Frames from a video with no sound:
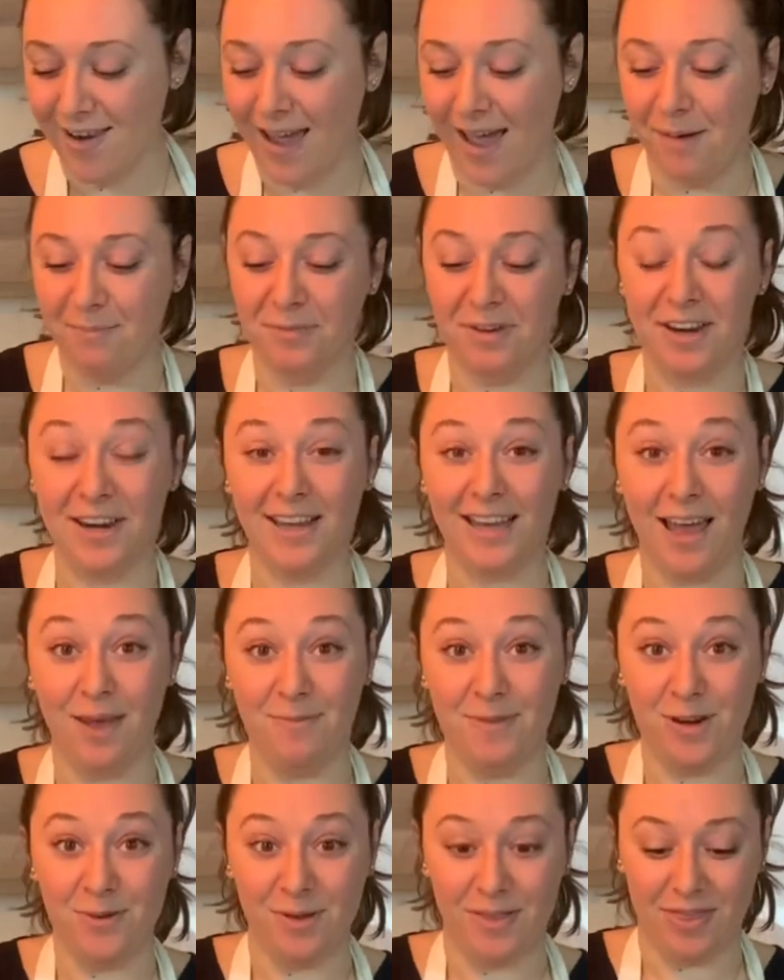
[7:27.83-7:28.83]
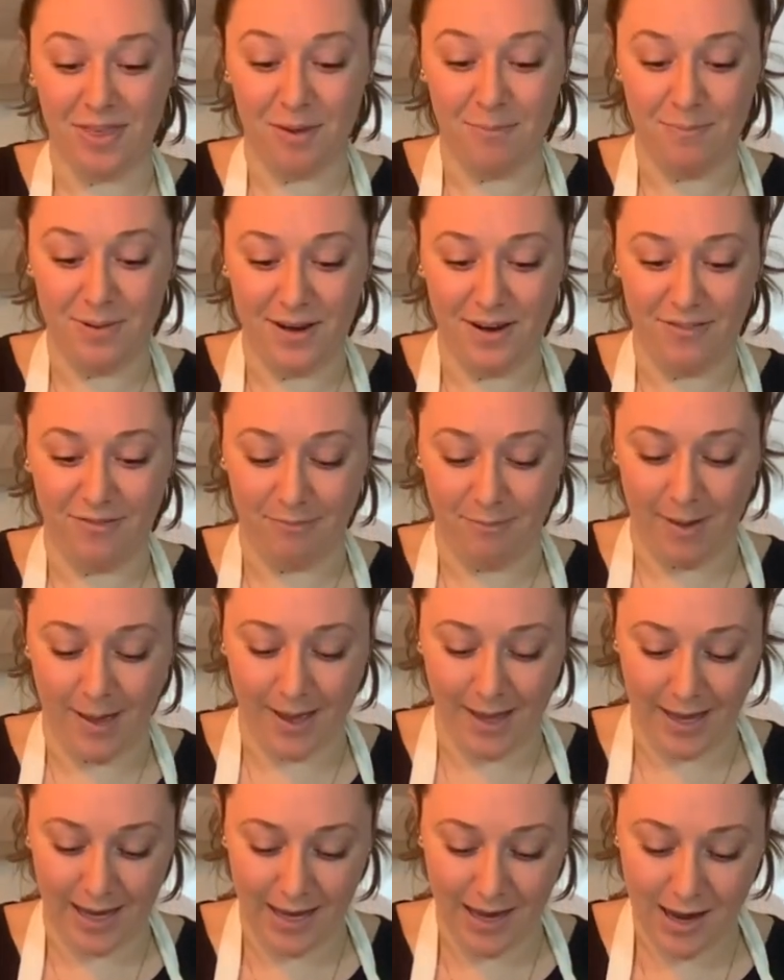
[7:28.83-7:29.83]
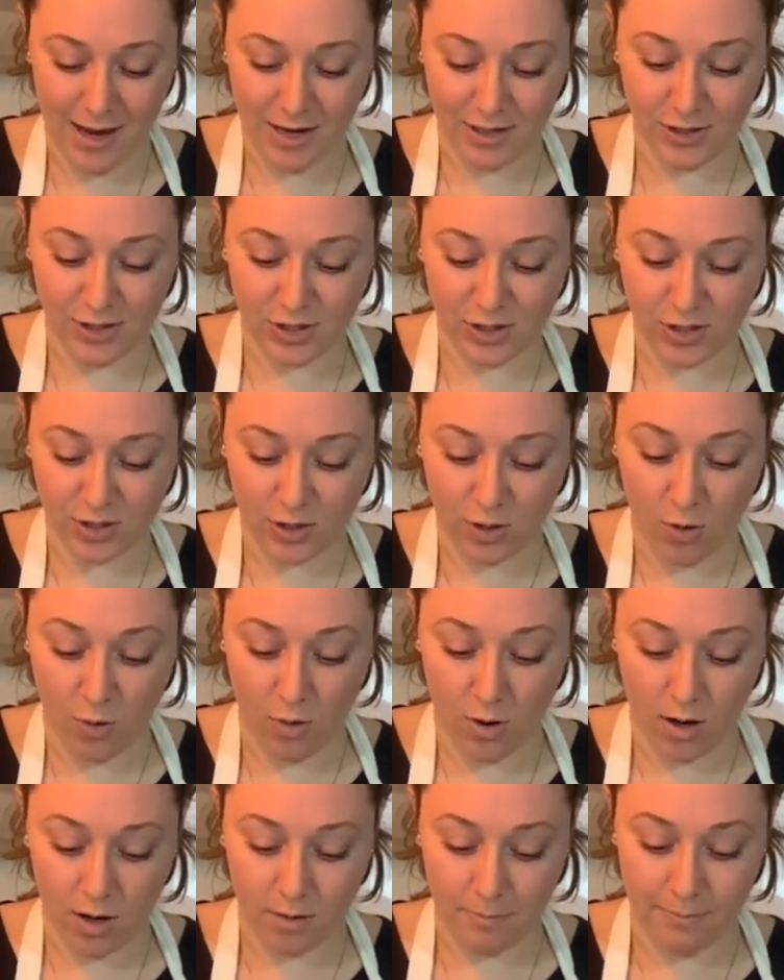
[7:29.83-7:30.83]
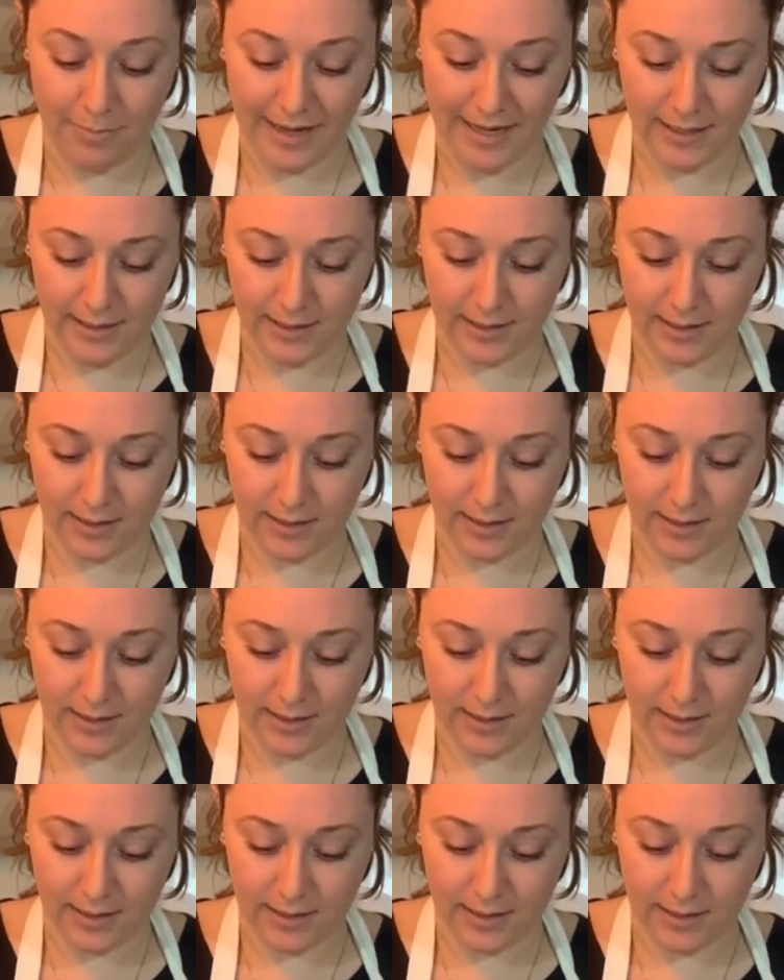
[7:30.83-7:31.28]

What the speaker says: I'm gonna come in with a bit of my score bits.